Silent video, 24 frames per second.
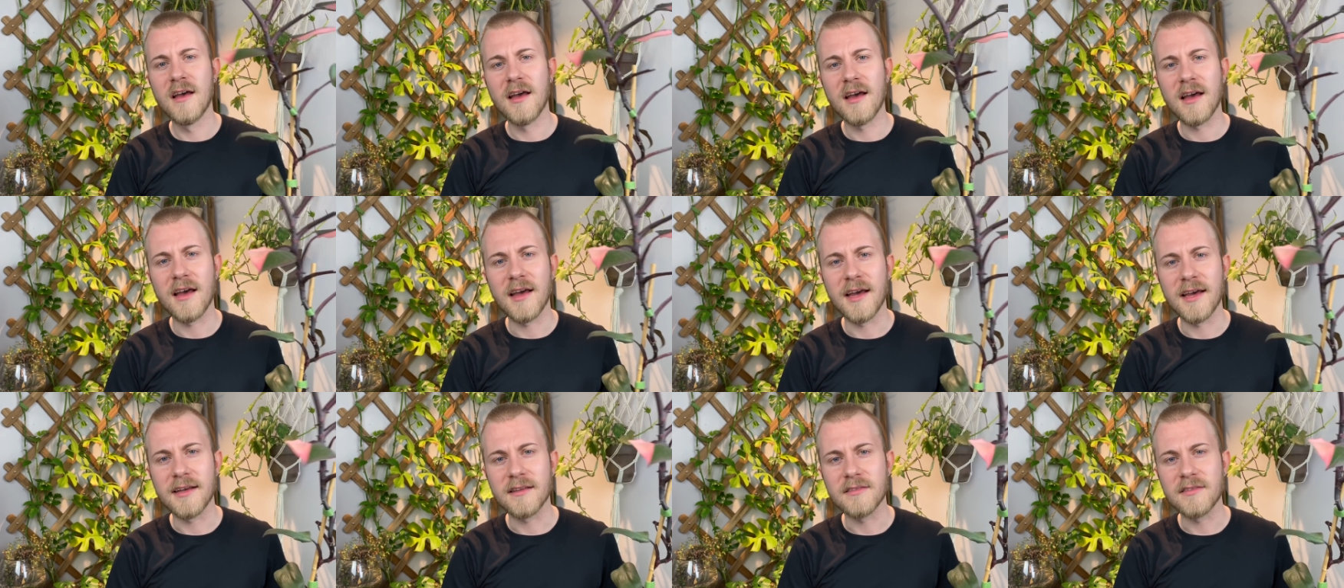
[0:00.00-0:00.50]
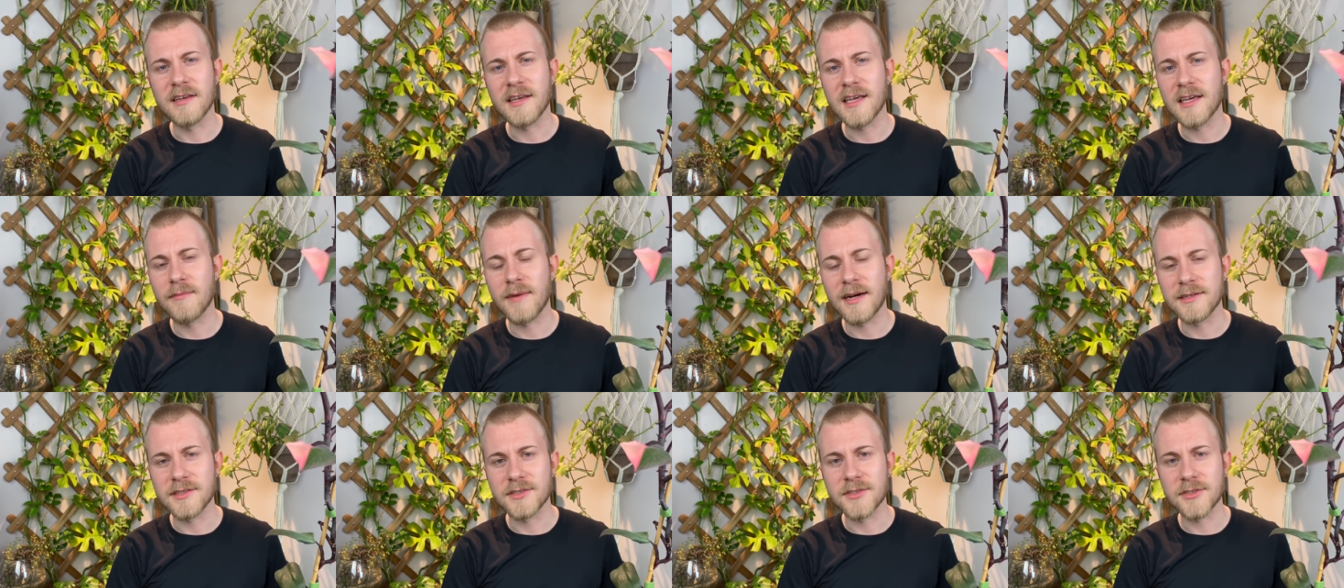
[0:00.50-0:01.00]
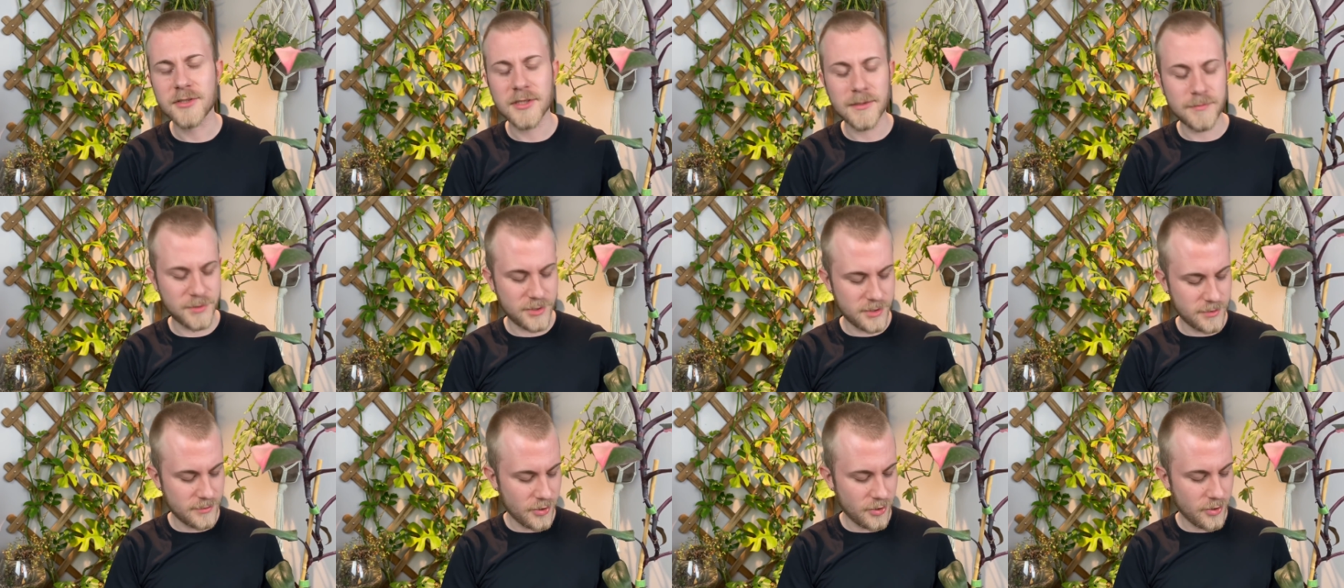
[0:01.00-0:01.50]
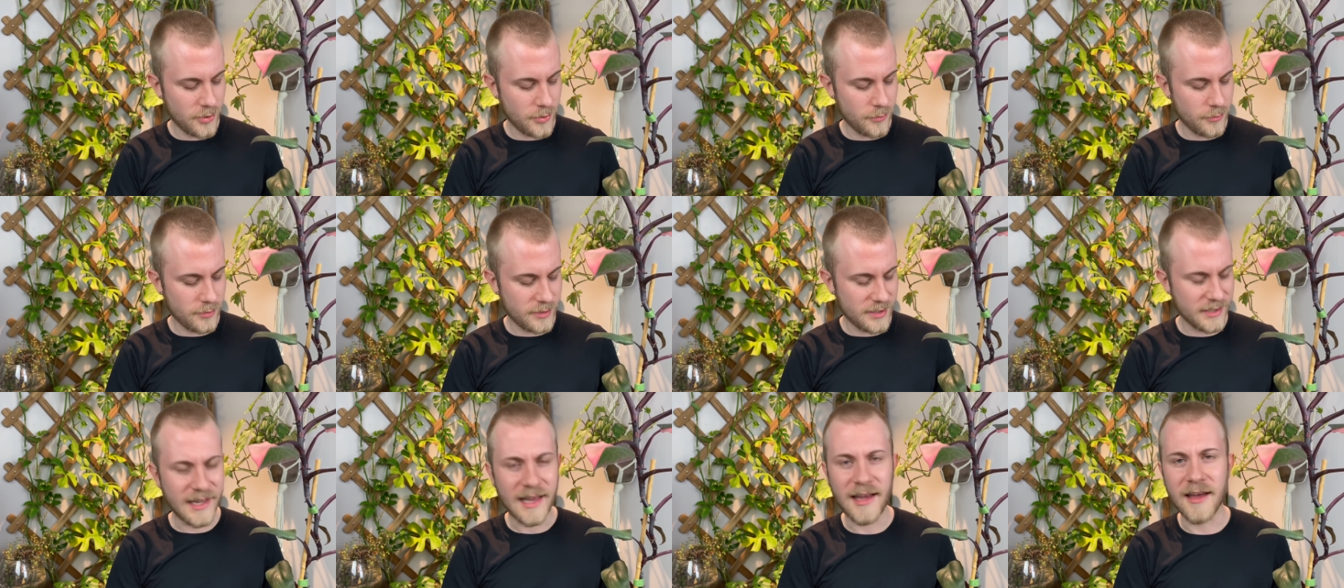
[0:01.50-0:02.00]
a link in my description.
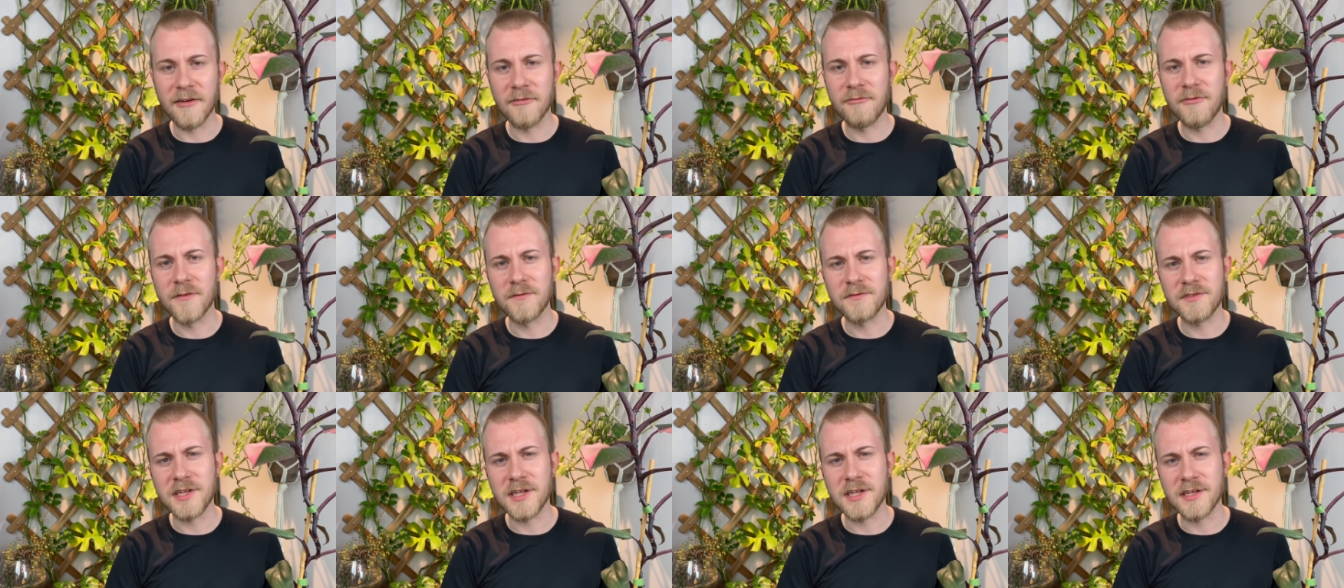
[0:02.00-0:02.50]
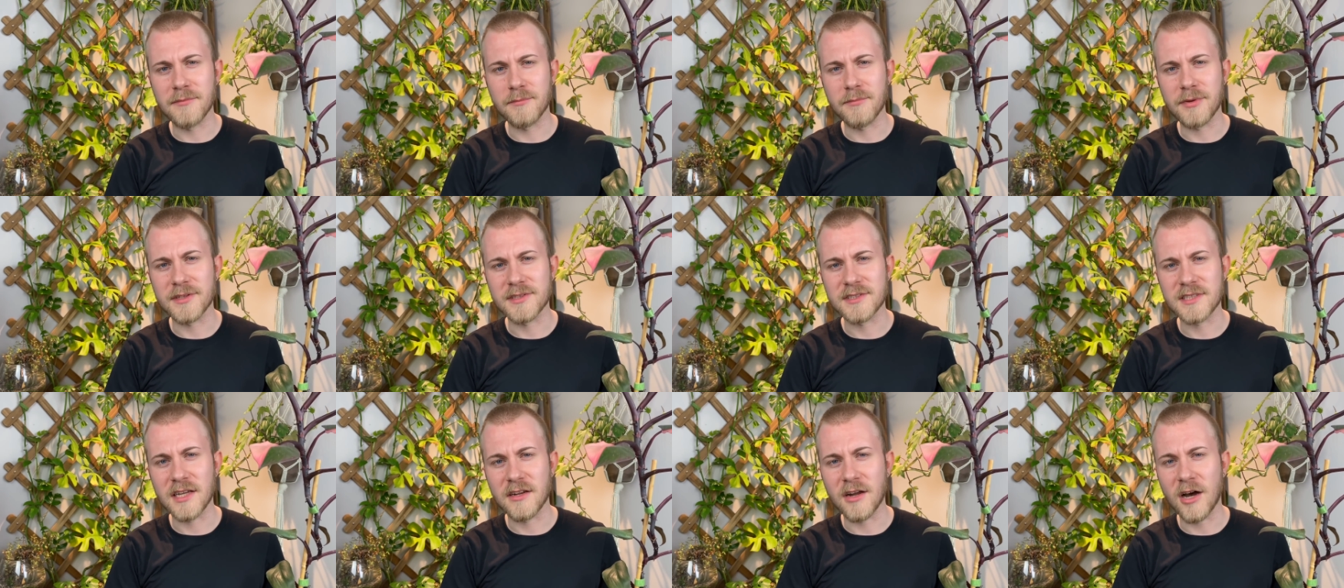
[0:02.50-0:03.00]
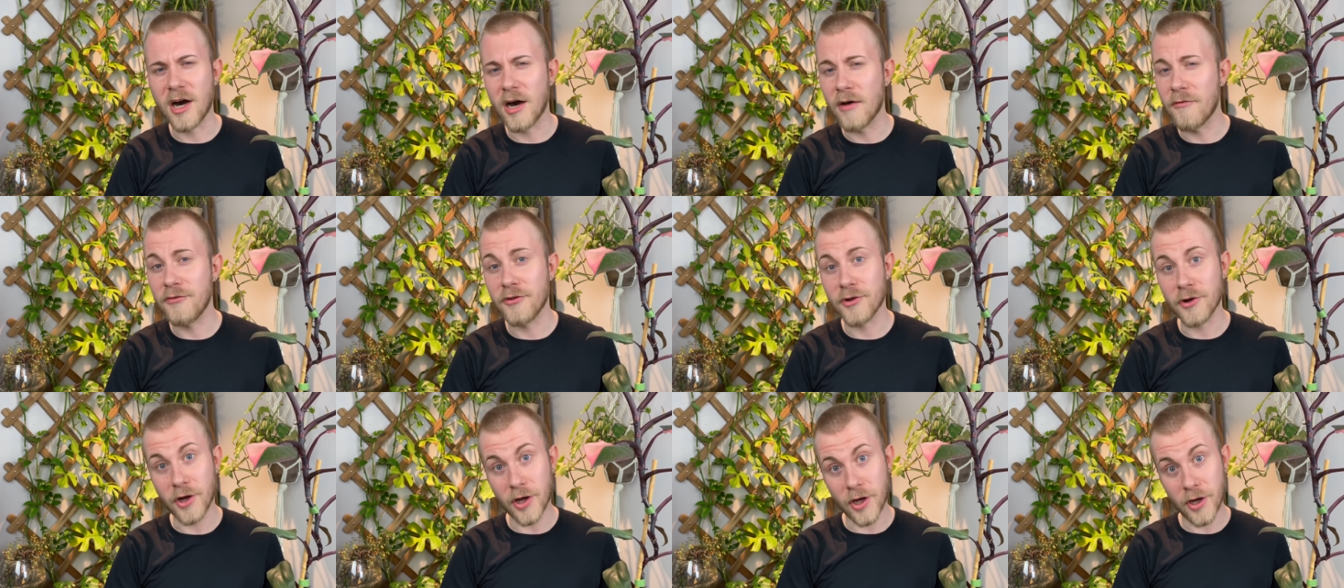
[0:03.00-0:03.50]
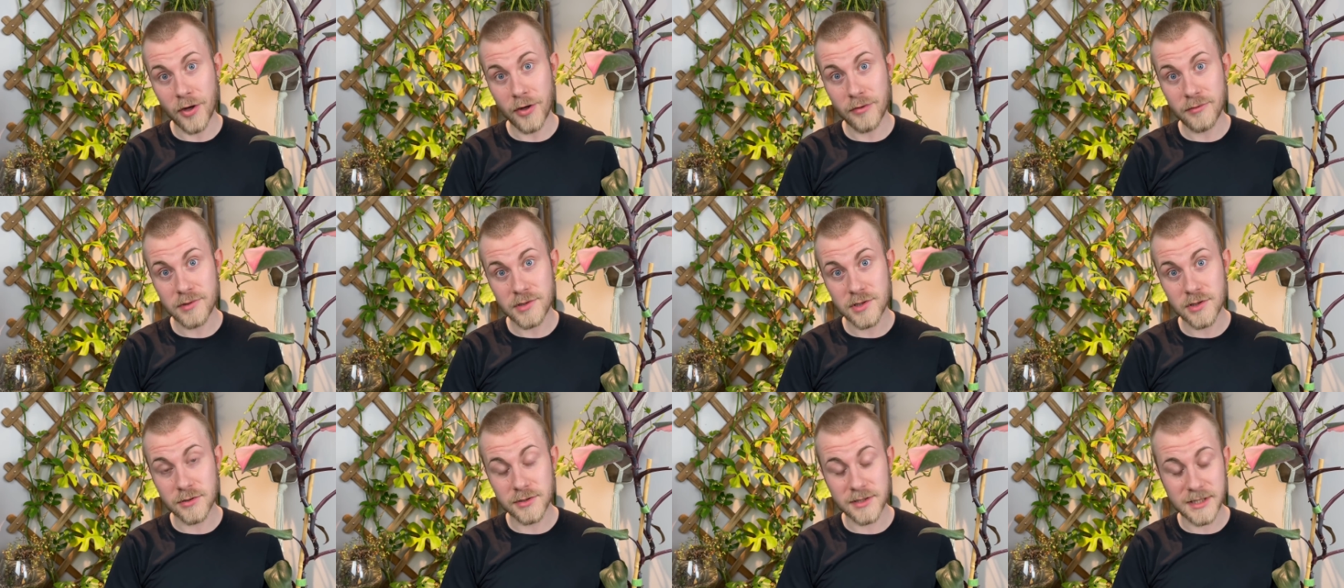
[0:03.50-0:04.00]
You can get 15% off your
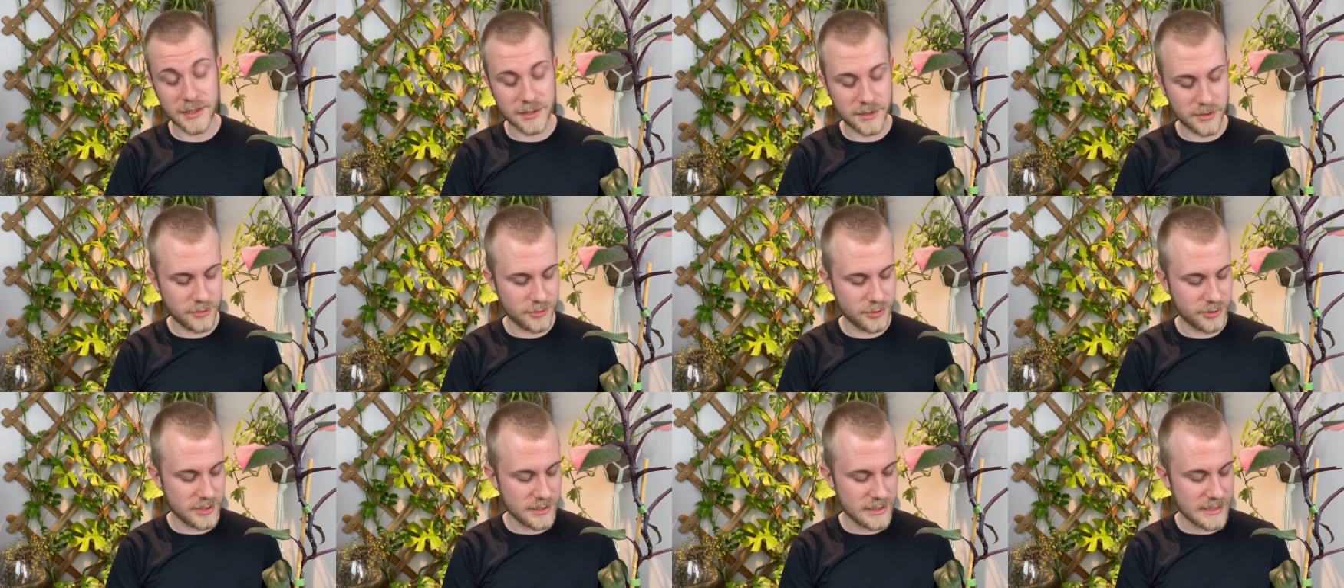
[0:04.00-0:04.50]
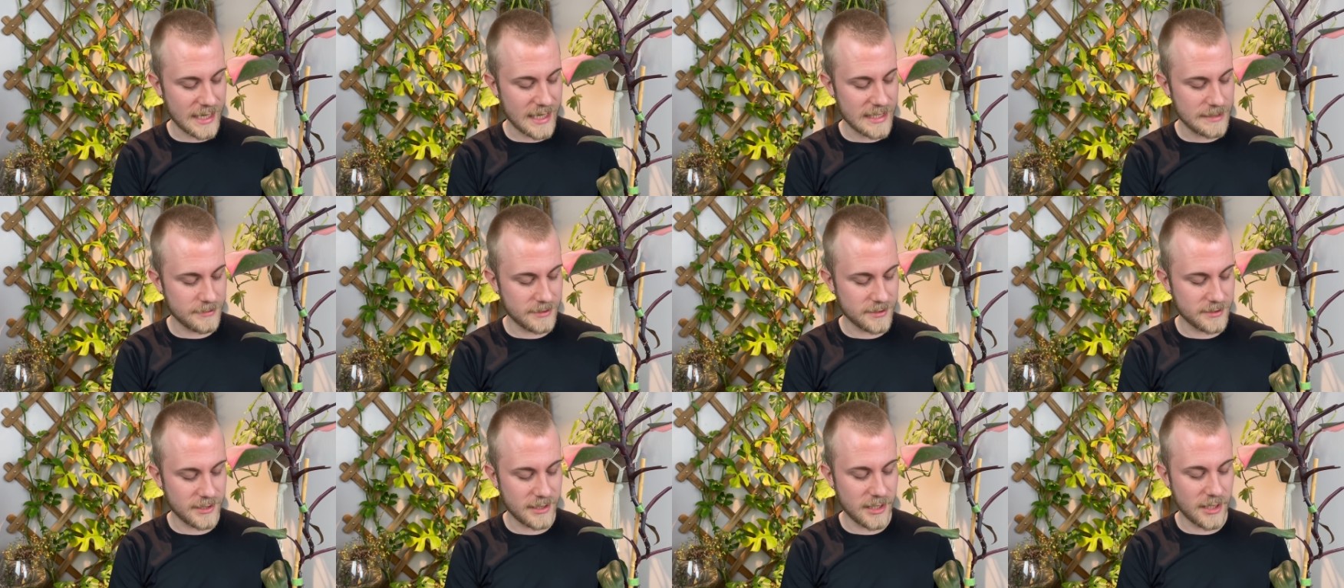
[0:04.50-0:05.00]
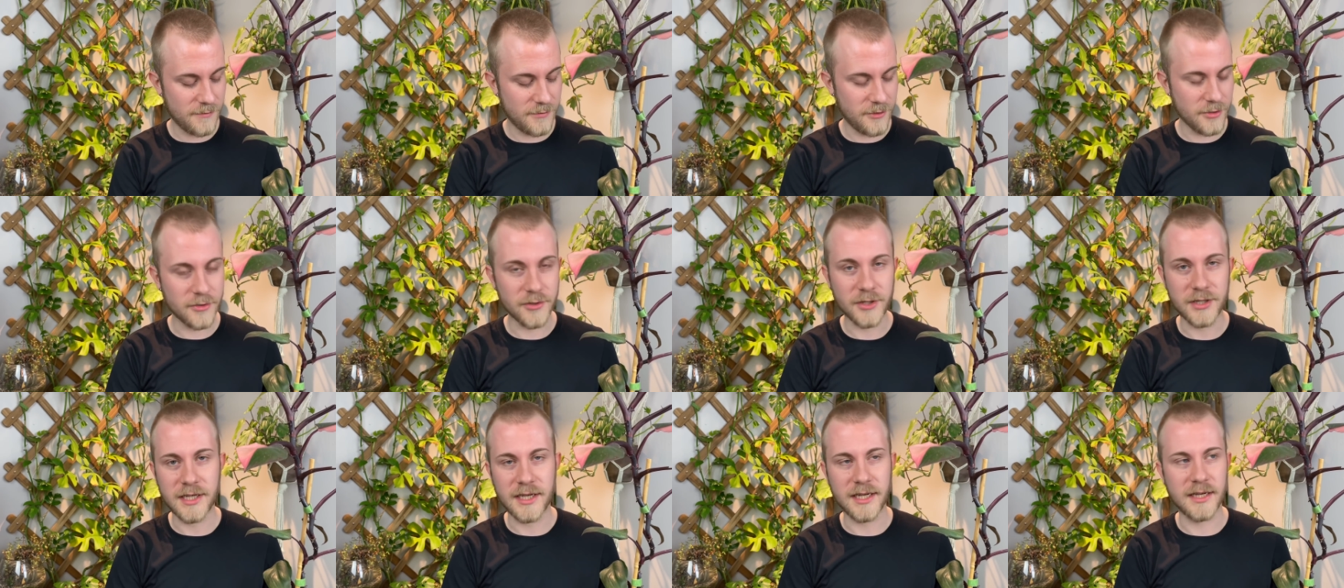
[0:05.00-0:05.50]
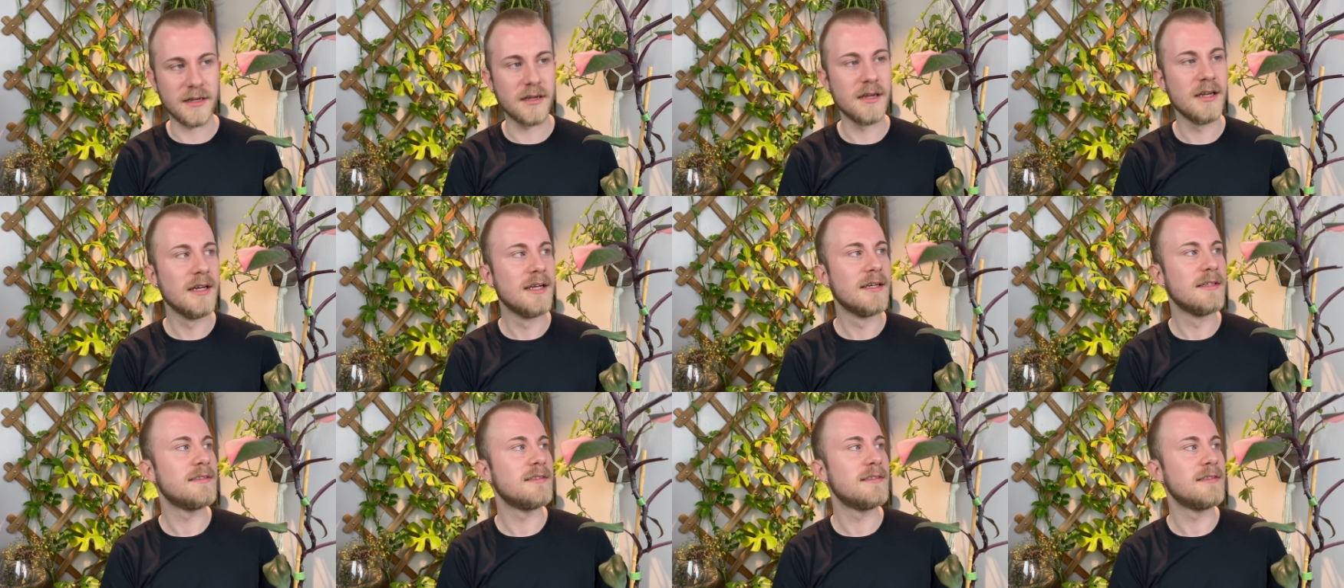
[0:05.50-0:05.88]
own Soltech Solutions aspect light if you're looking